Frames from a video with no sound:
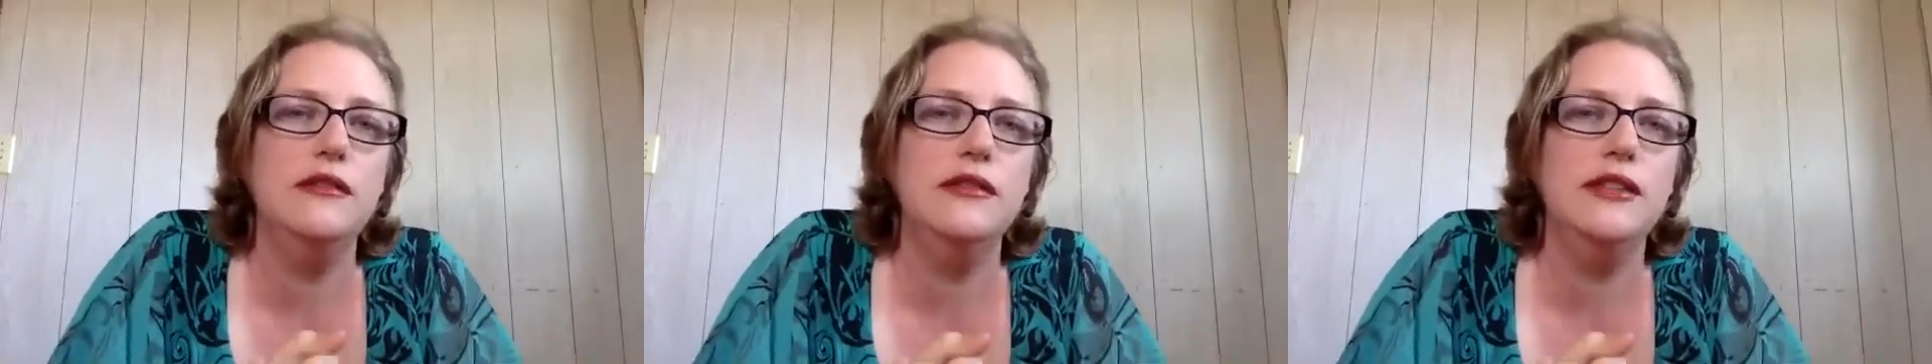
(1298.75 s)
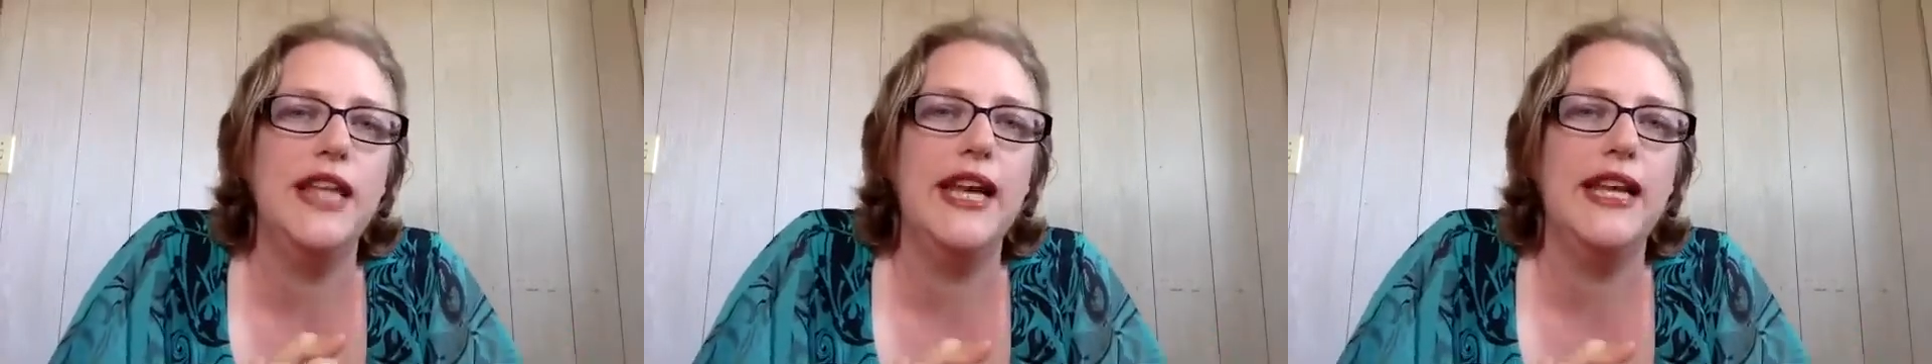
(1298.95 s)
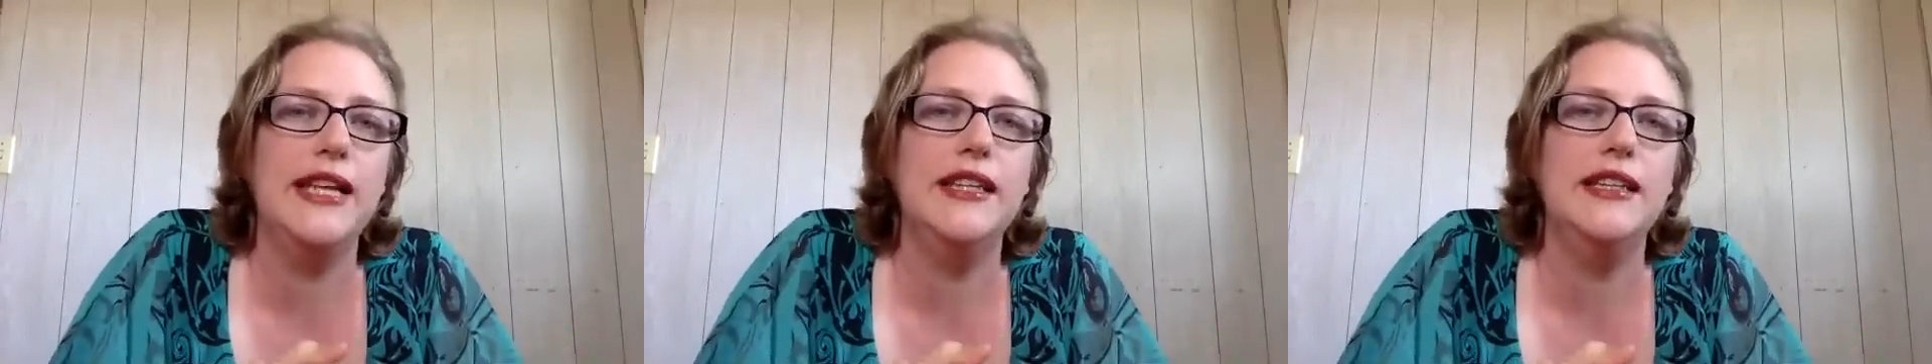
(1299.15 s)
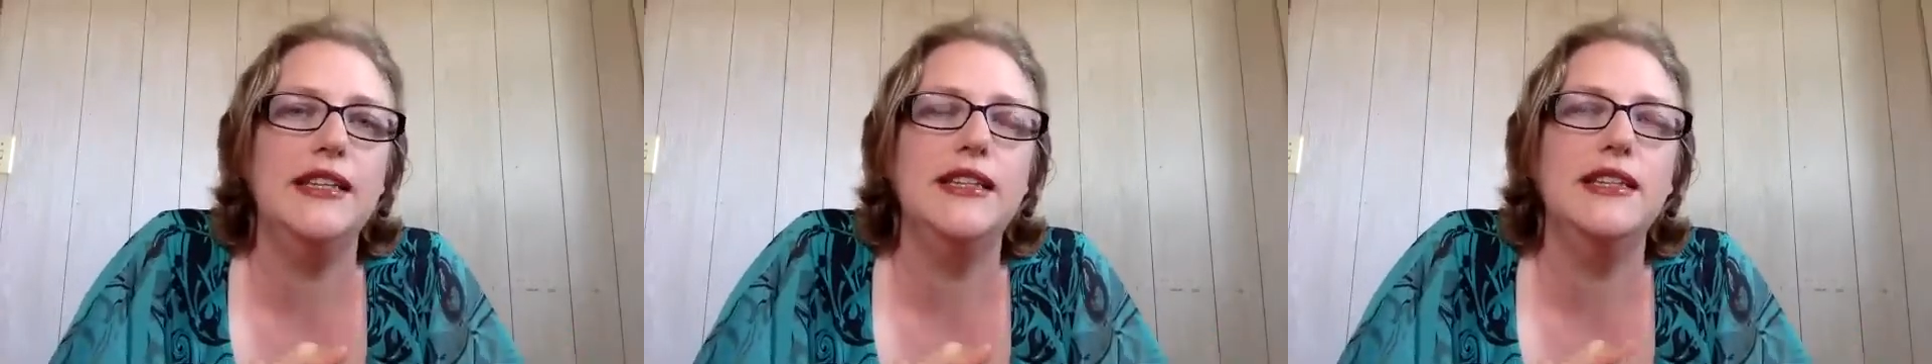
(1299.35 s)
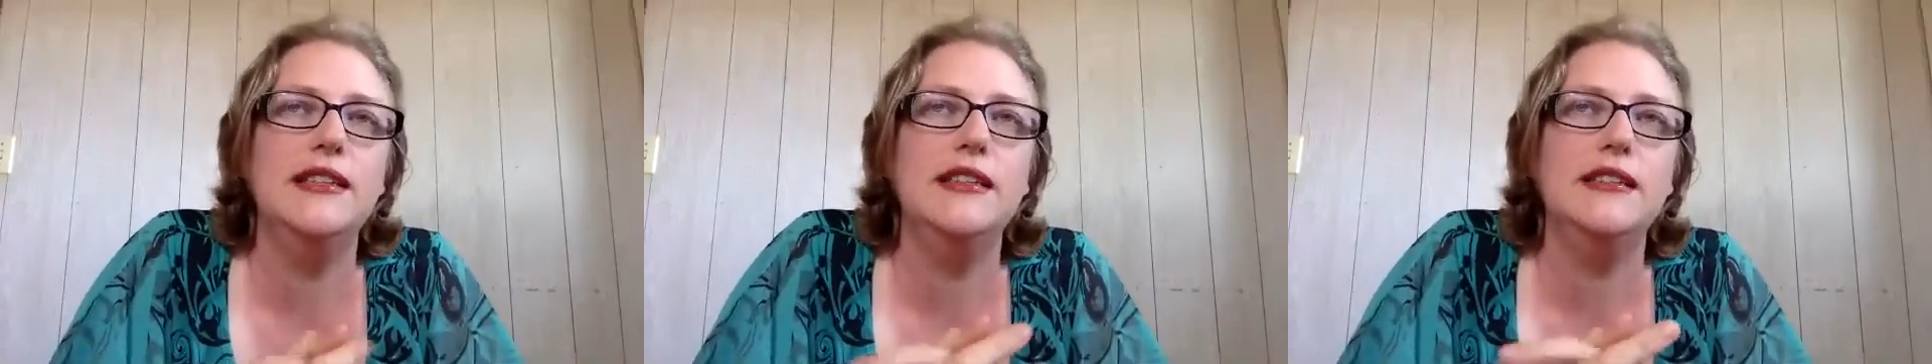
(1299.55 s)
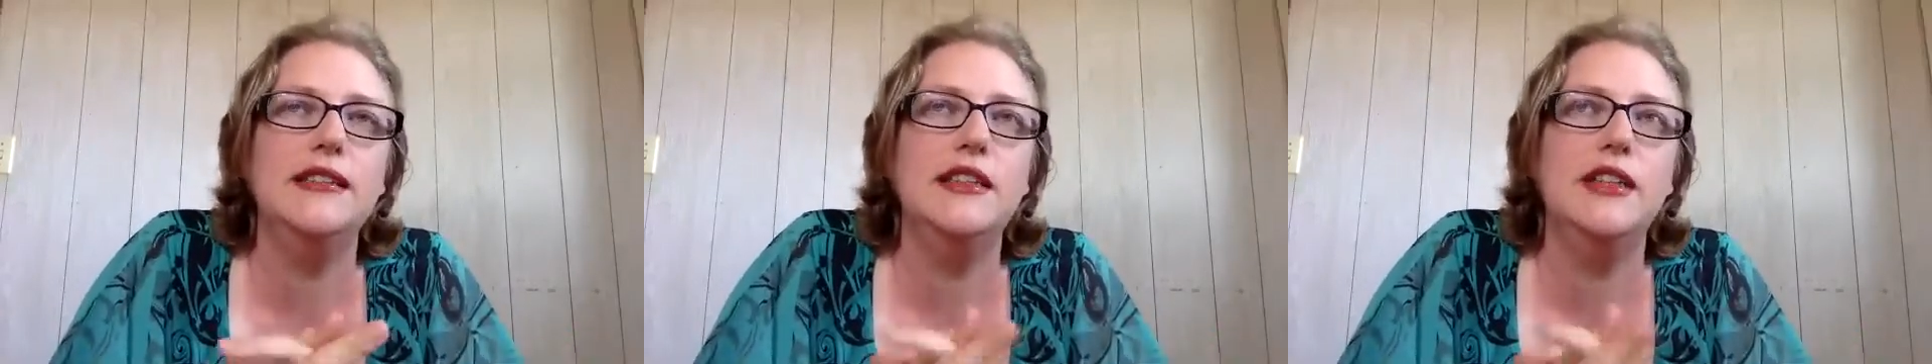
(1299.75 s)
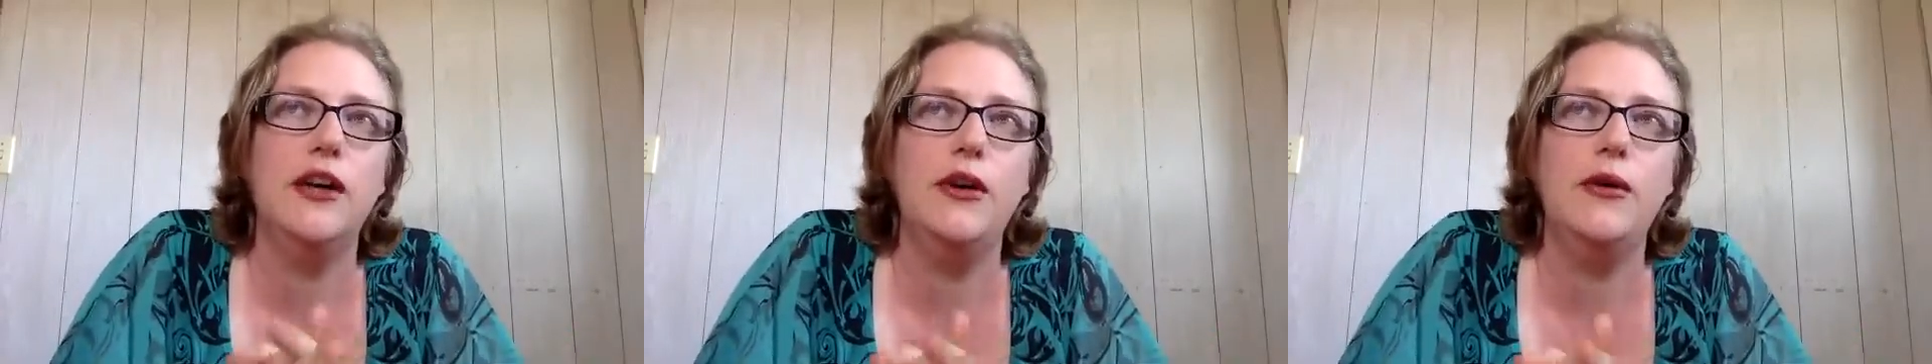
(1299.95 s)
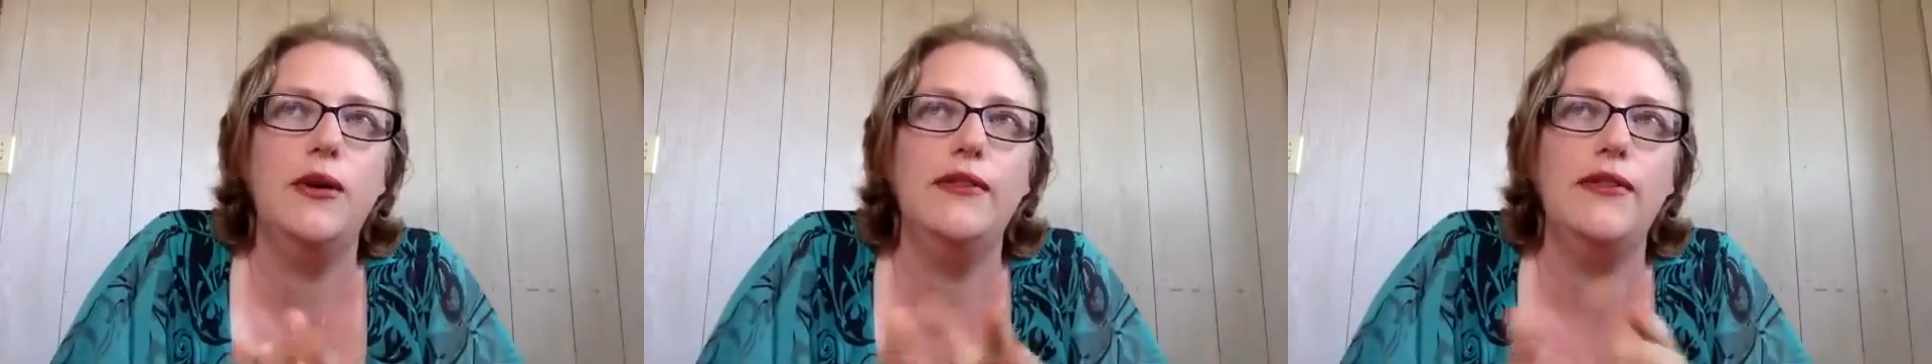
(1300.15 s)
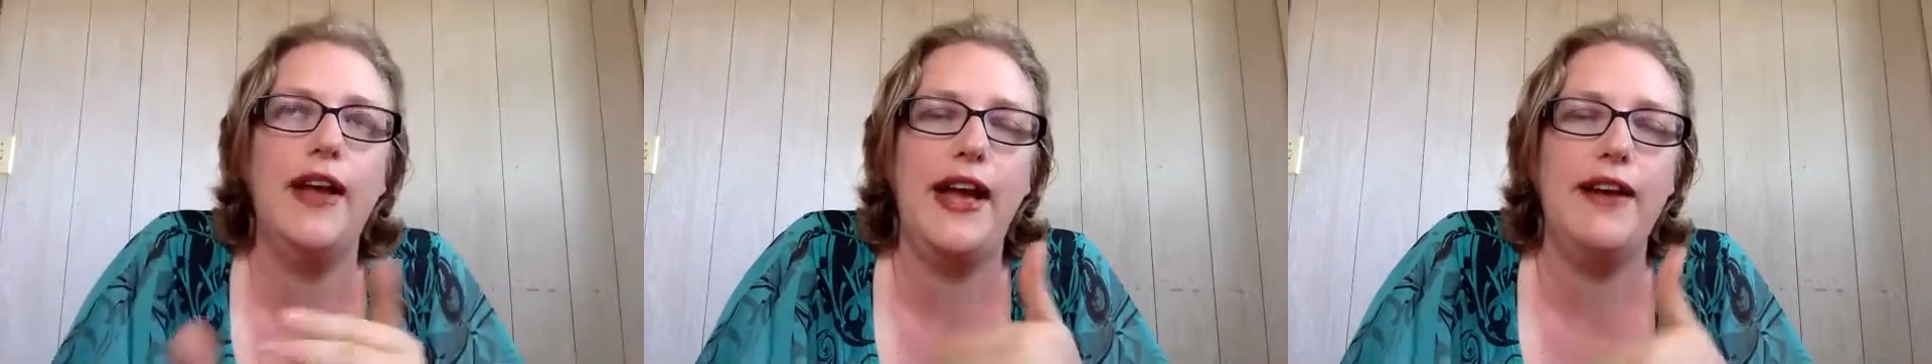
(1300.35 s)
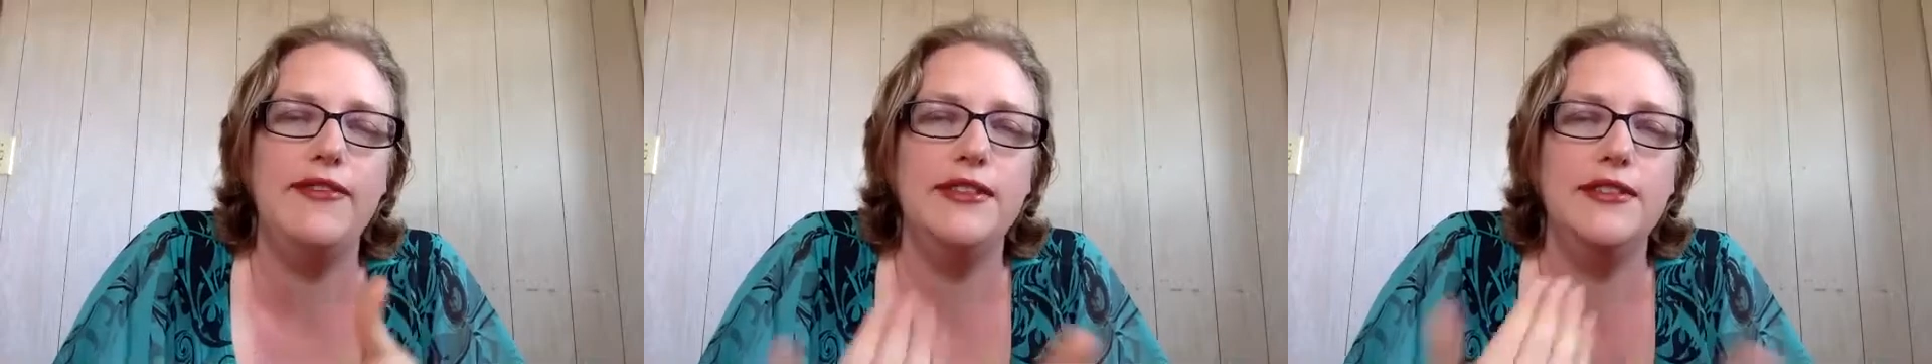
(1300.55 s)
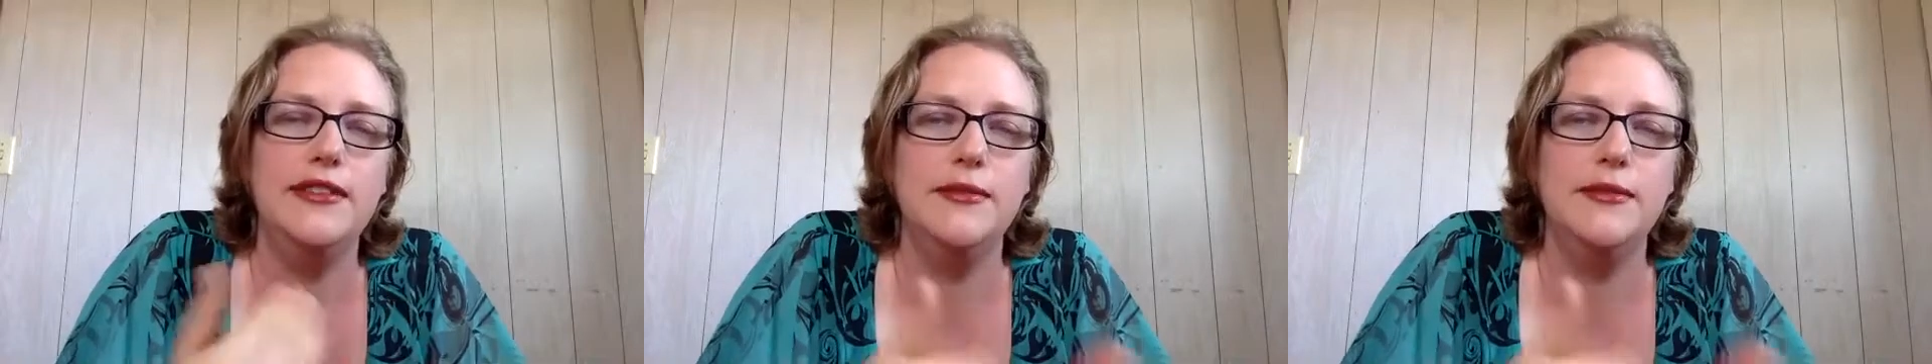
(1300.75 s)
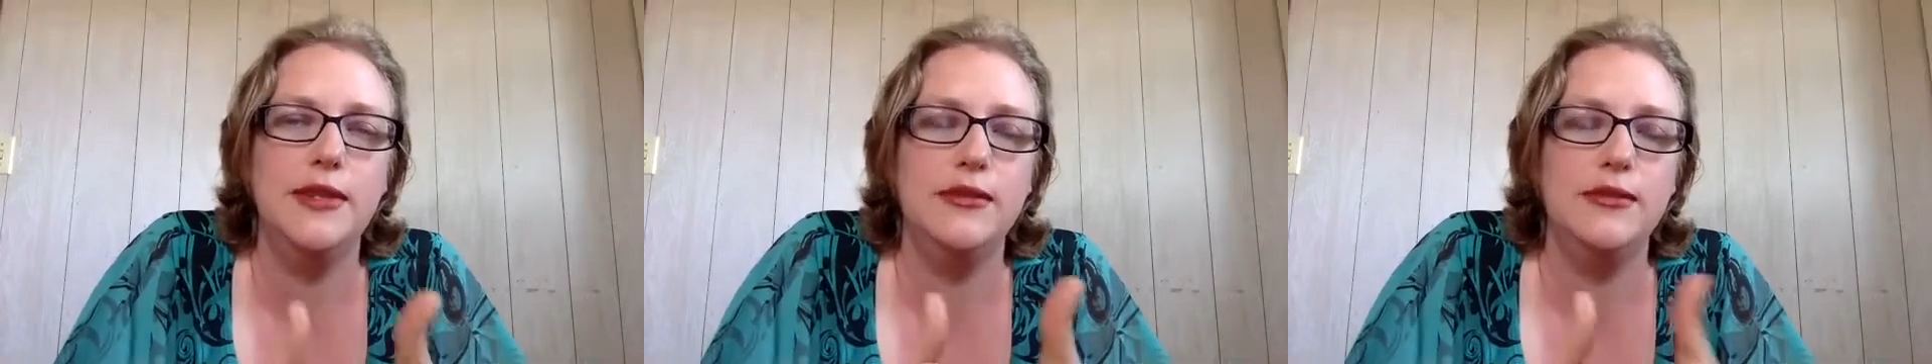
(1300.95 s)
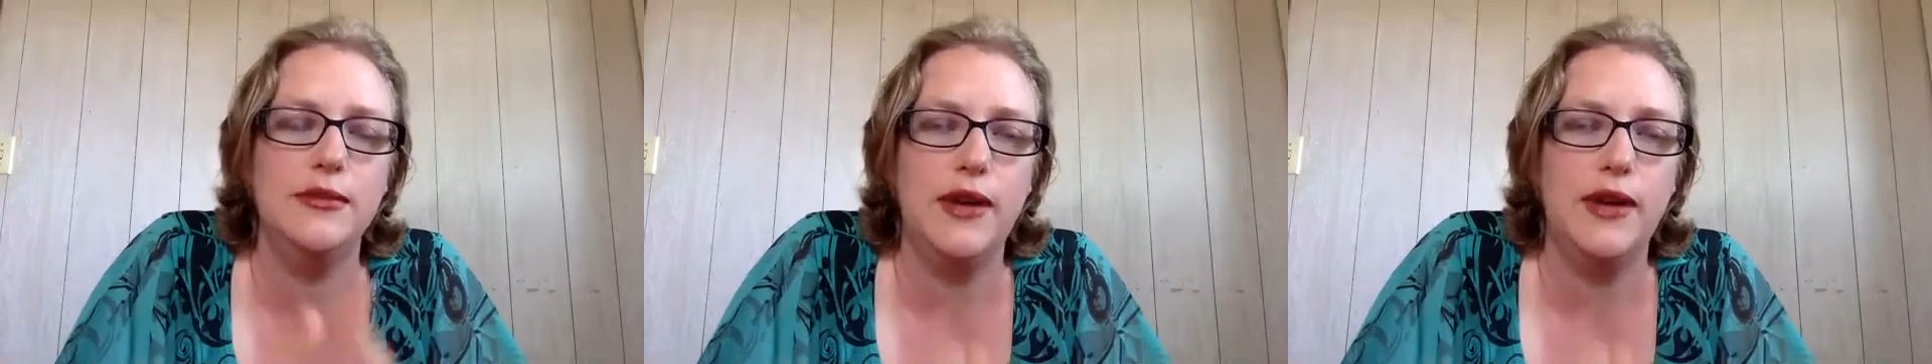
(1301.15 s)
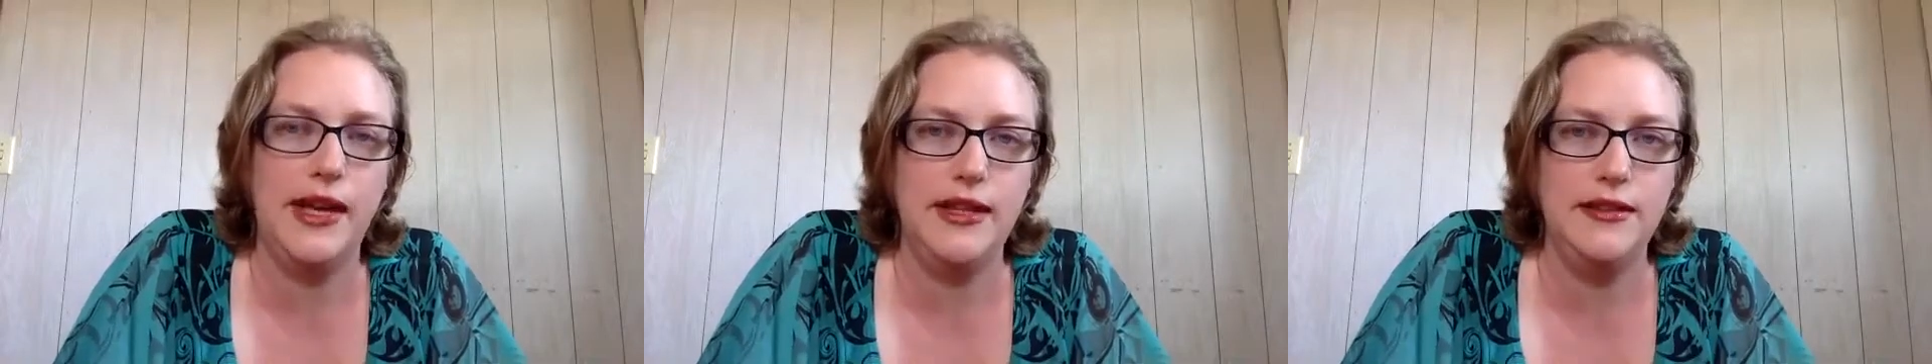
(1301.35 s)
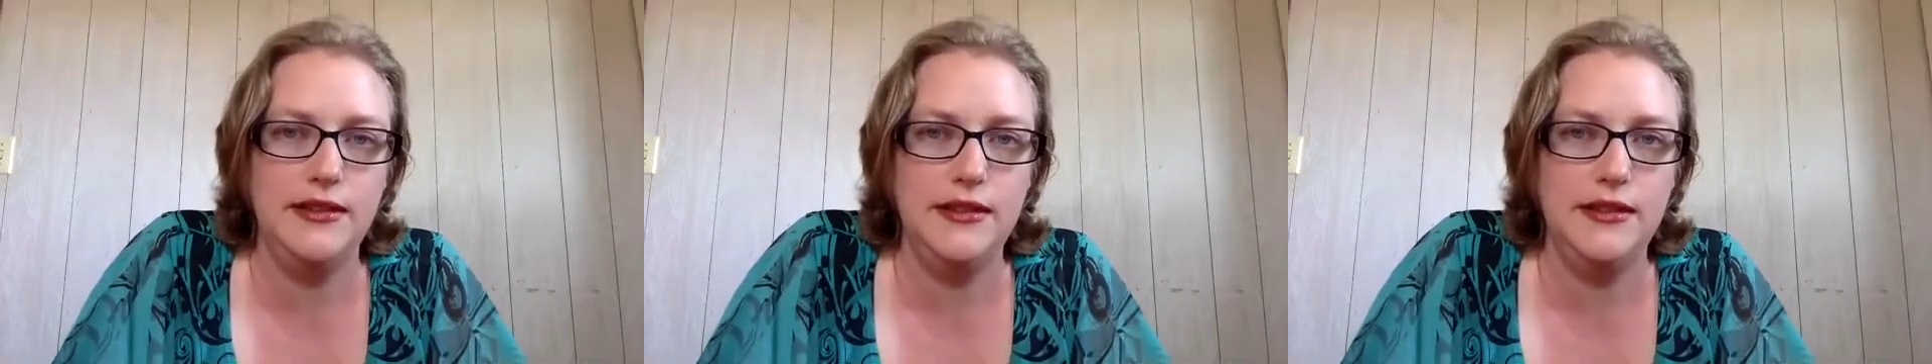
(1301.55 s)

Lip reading: letting go of having to be right,